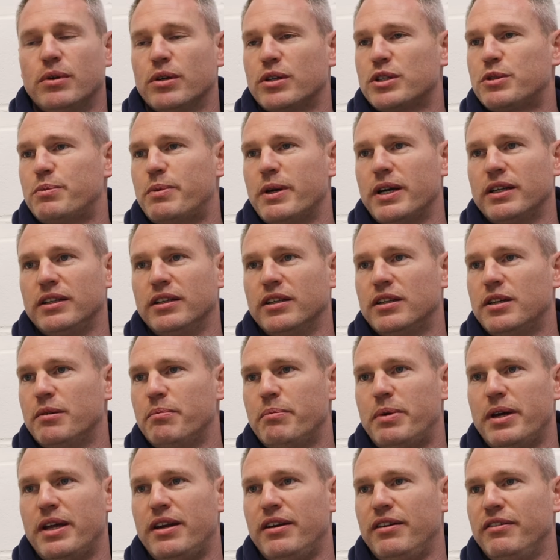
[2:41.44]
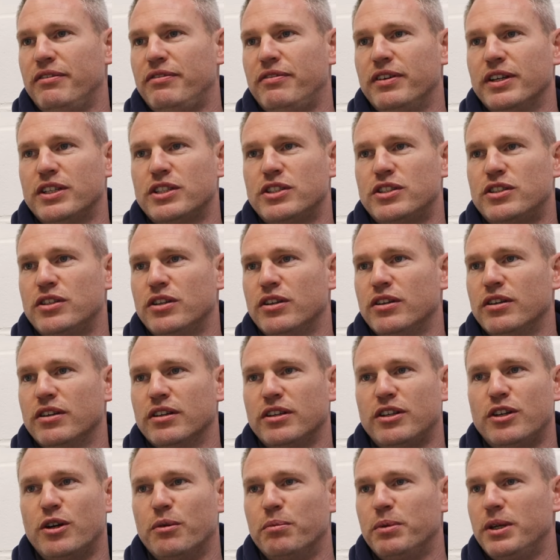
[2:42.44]
we're expecting a competitive
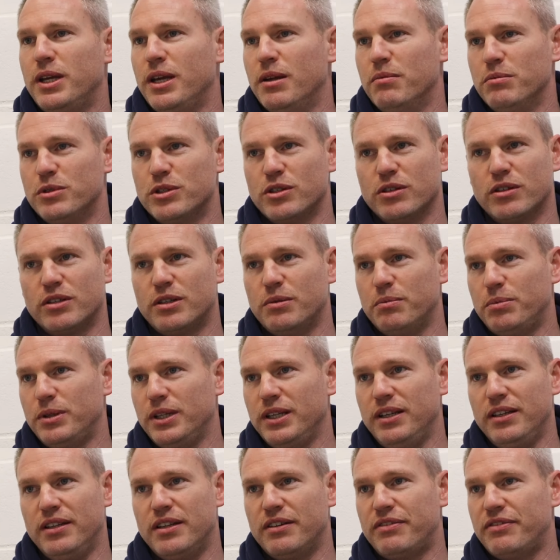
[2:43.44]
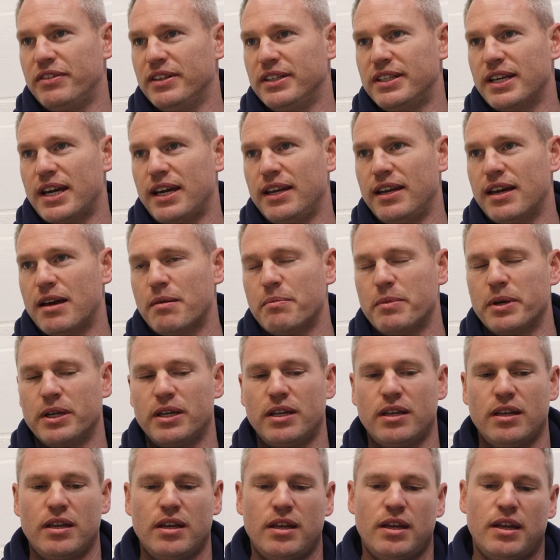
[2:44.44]
fixture. Cup games are a completely different
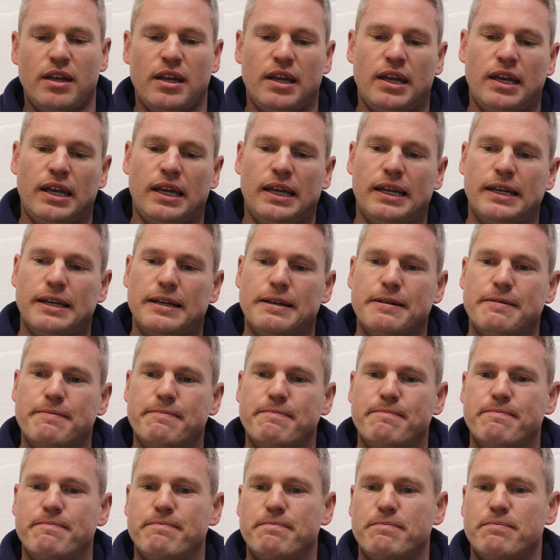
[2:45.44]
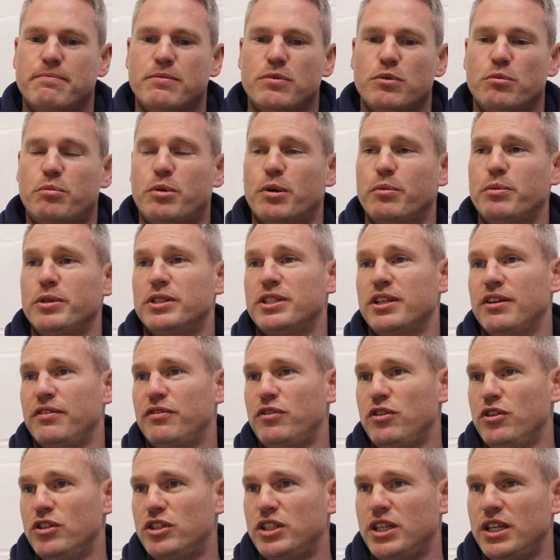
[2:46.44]
dynamic. Um, we'll probably see
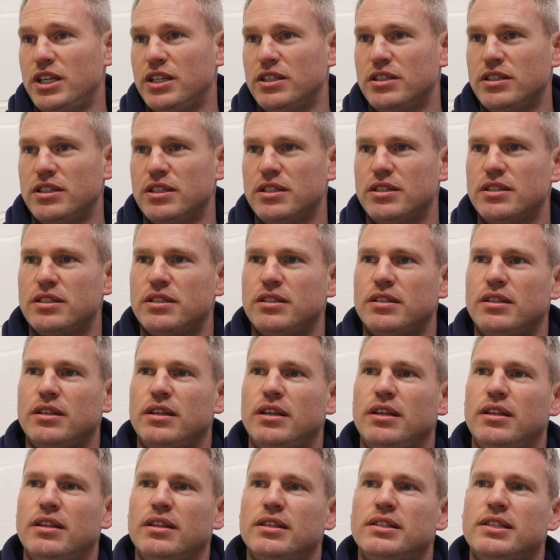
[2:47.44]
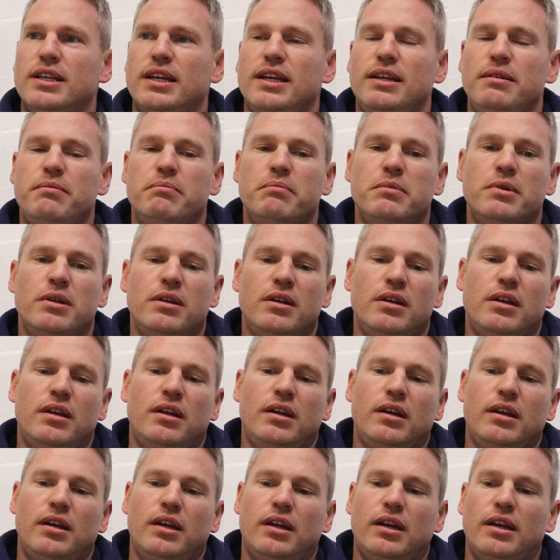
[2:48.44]
a few changes in the team.
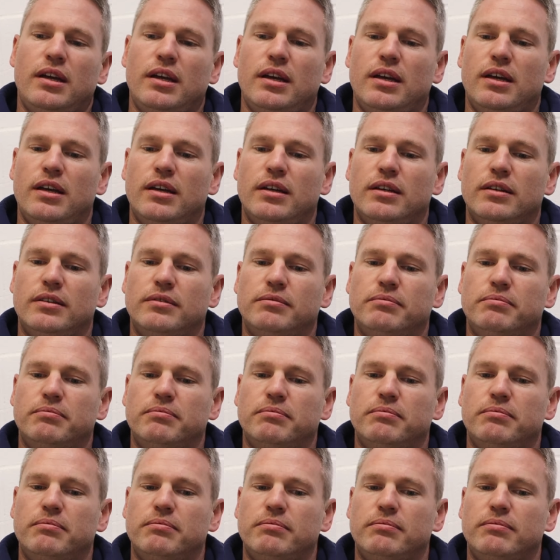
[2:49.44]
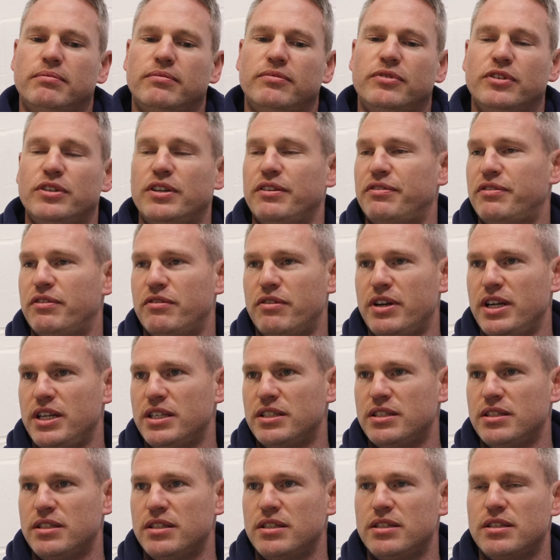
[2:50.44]
Um, for different
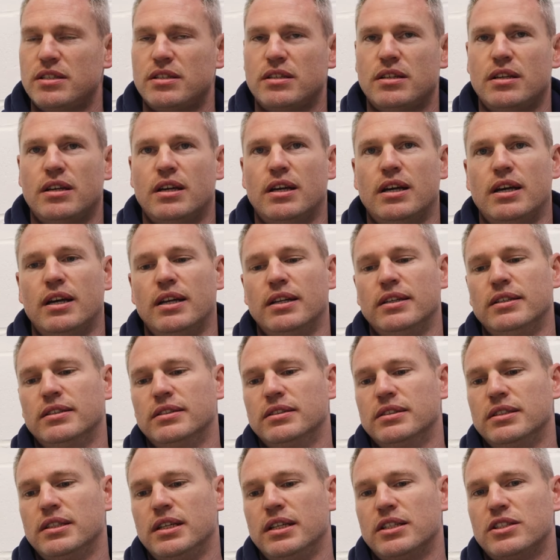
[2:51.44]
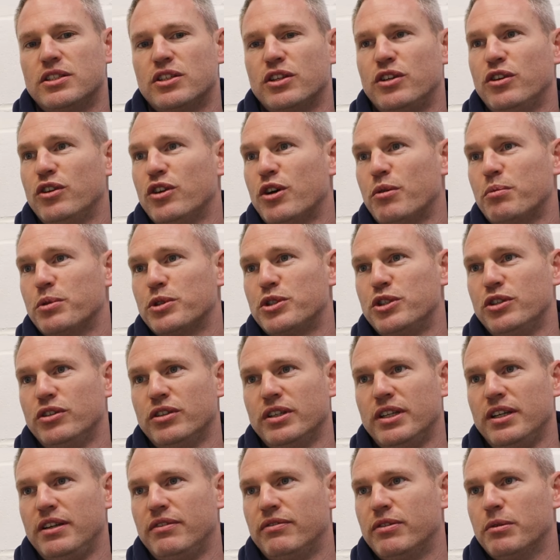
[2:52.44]
reasons, and it's a good
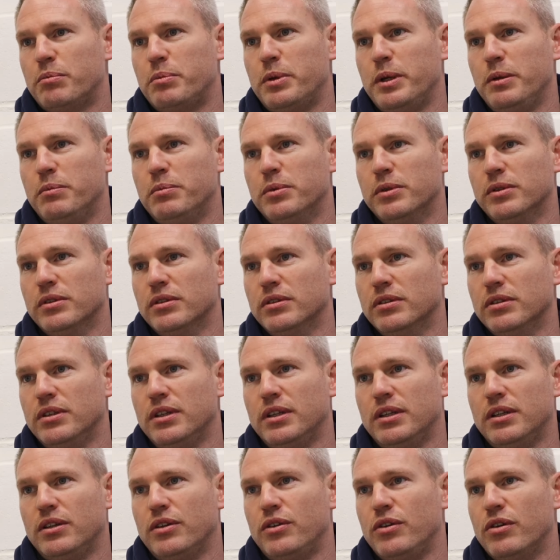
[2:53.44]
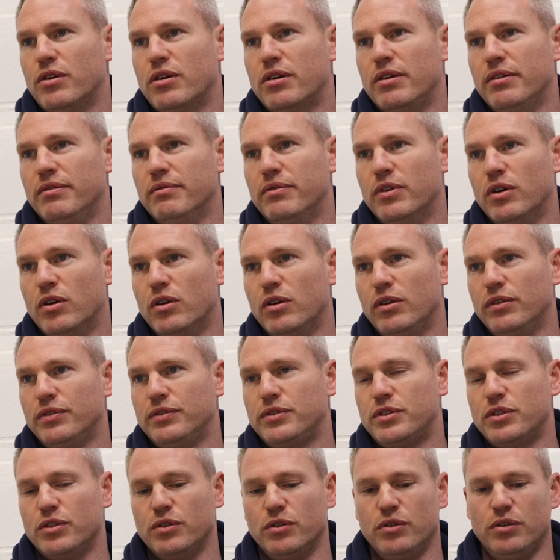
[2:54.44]
opportunity for people who are
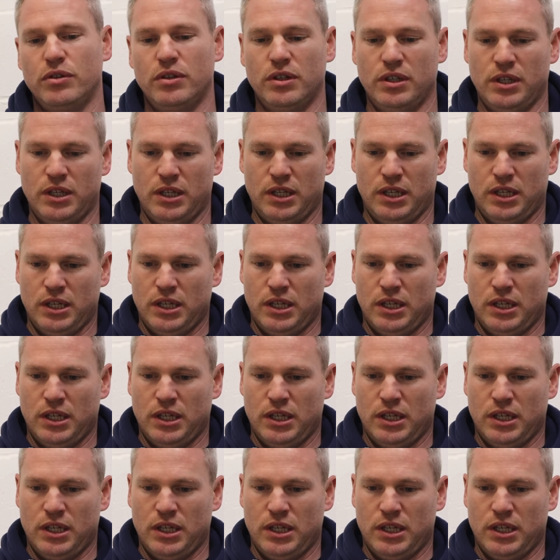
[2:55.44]
involved to